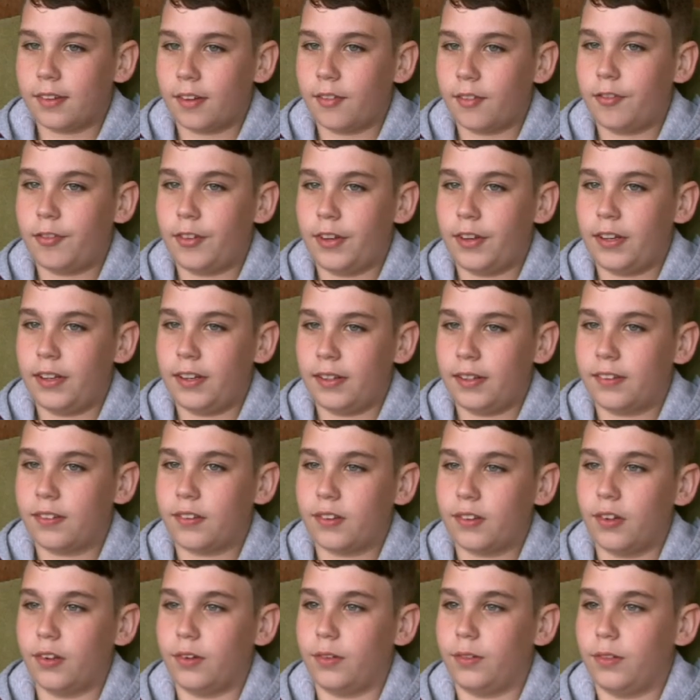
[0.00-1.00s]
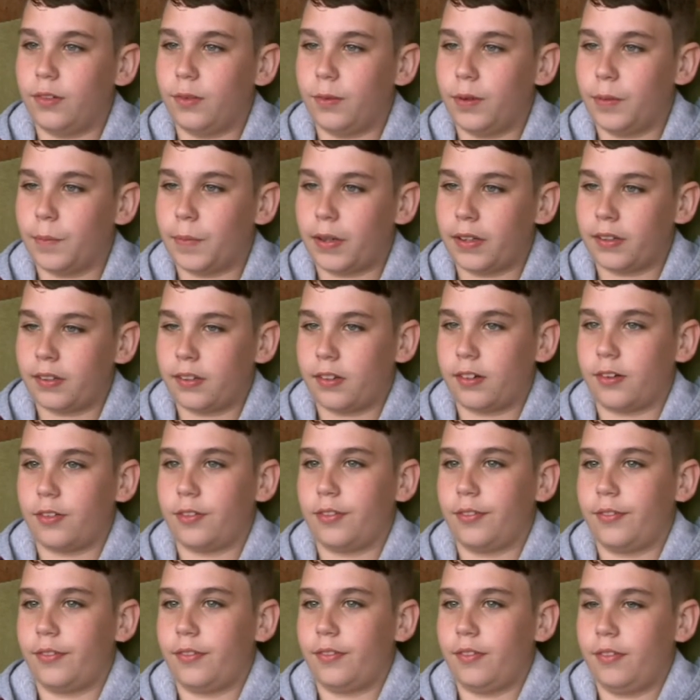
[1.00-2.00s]
something this good with
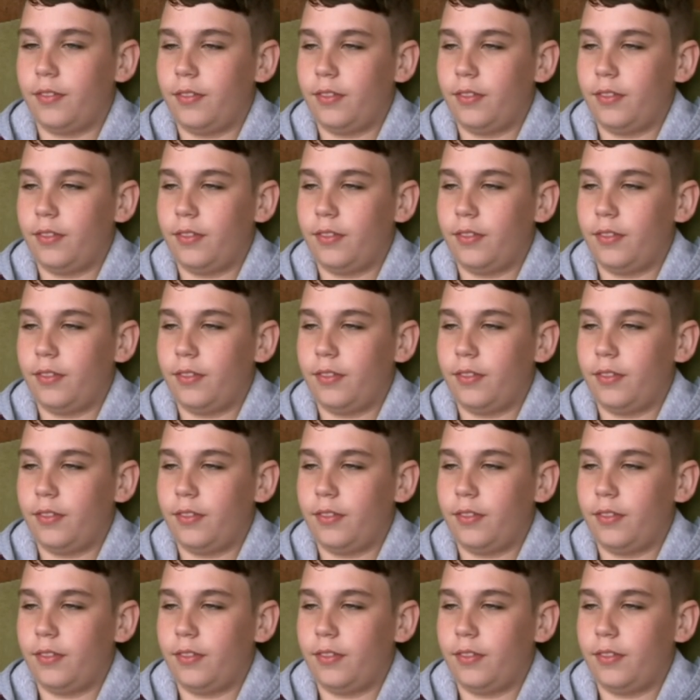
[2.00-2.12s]
myself